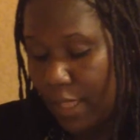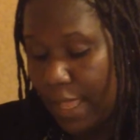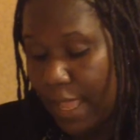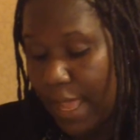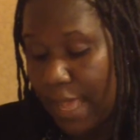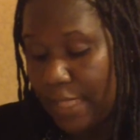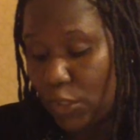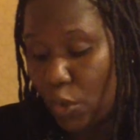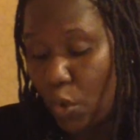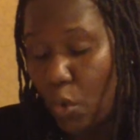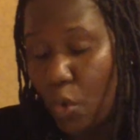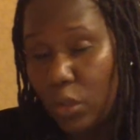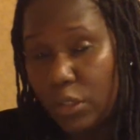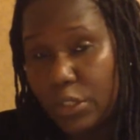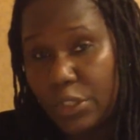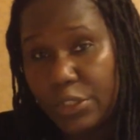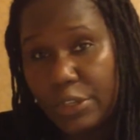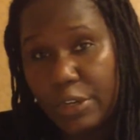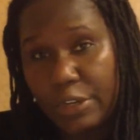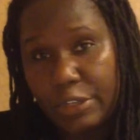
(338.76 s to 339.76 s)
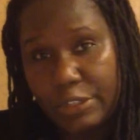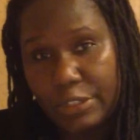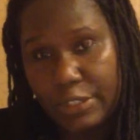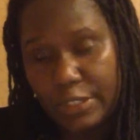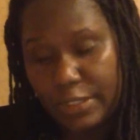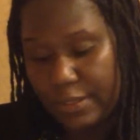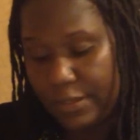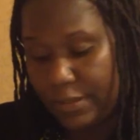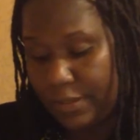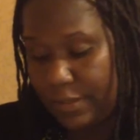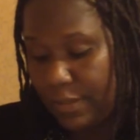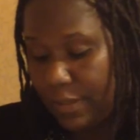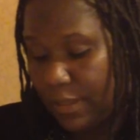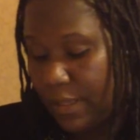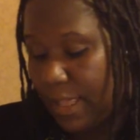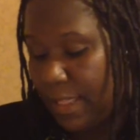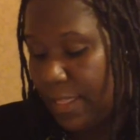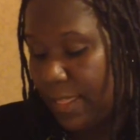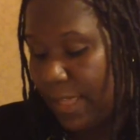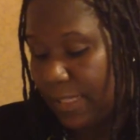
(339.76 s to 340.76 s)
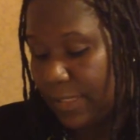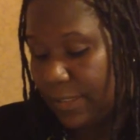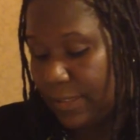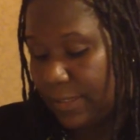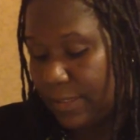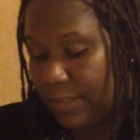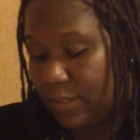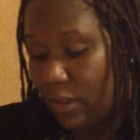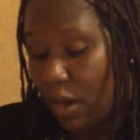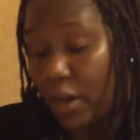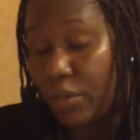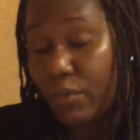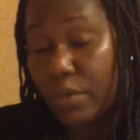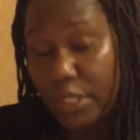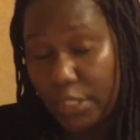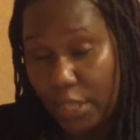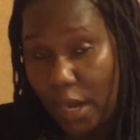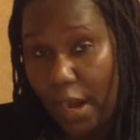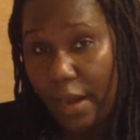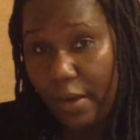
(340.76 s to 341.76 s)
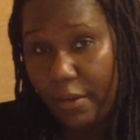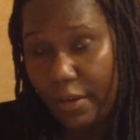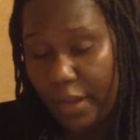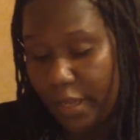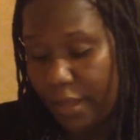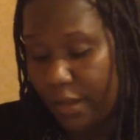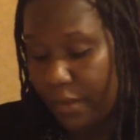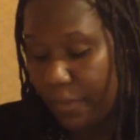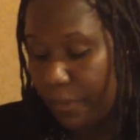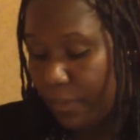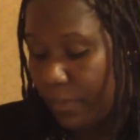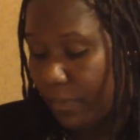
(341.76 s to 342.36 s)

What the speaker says: As older nurses that start retiring,